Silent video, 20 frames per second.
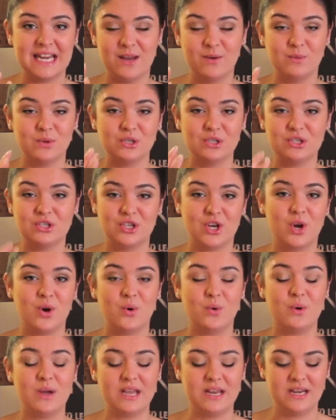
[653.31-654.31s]
it will
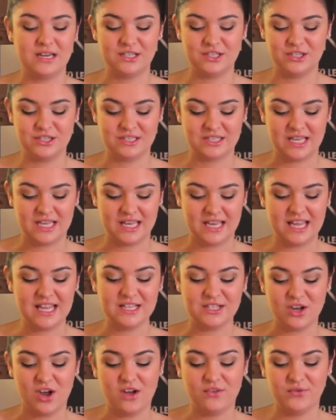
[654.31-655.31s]
show and it's just like,
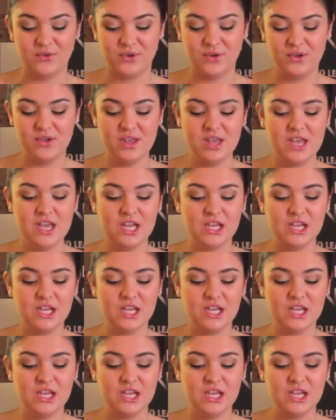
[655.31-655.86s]
it's awful.